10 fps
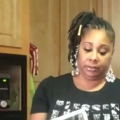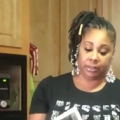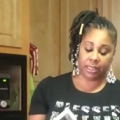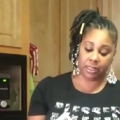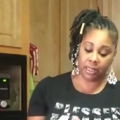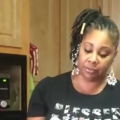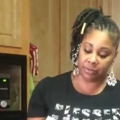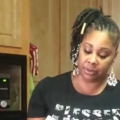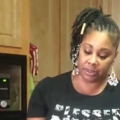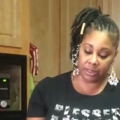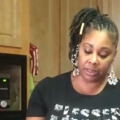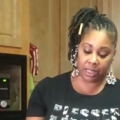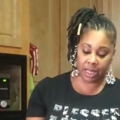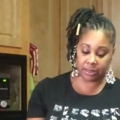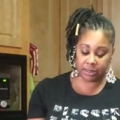I love it. See, it
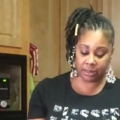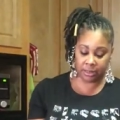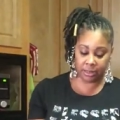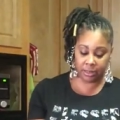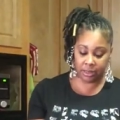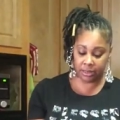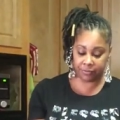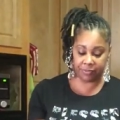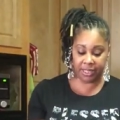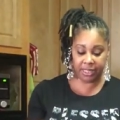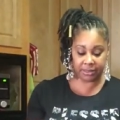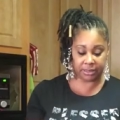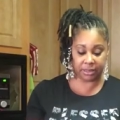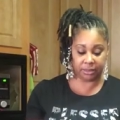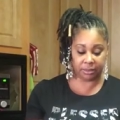locks in. It's
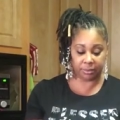fancy.